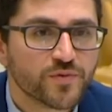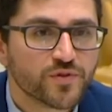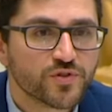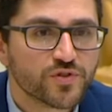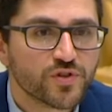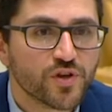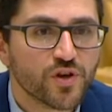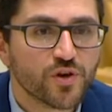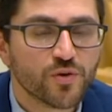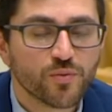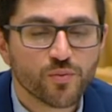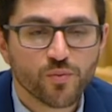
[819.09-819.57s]

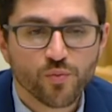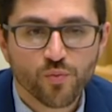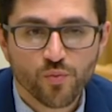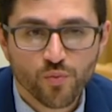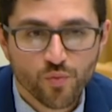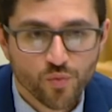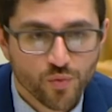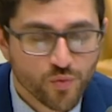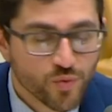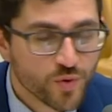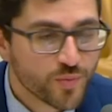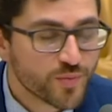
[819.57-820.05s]
So
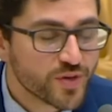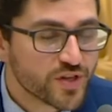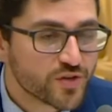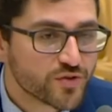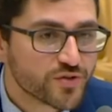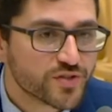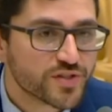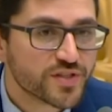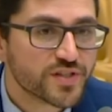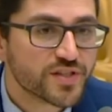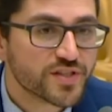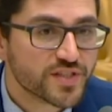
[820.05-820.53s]
we'll be
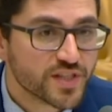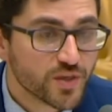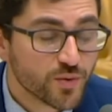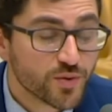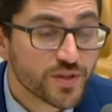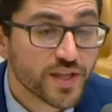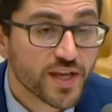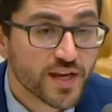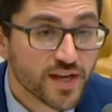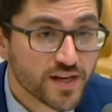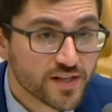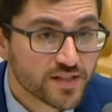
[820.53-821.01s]
interested to see
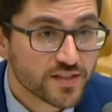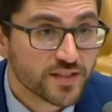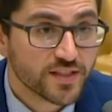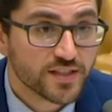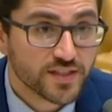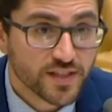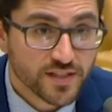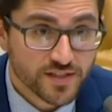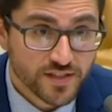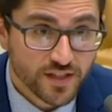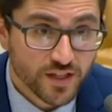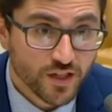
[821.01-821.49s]
what that actually
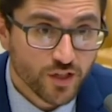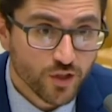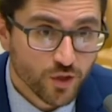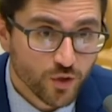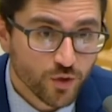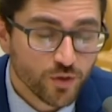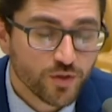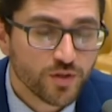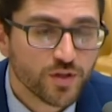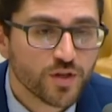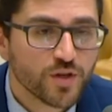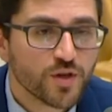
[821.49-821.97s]
does
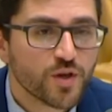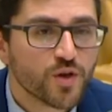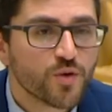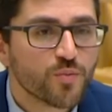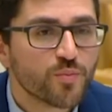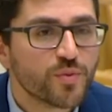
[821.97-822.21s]
include,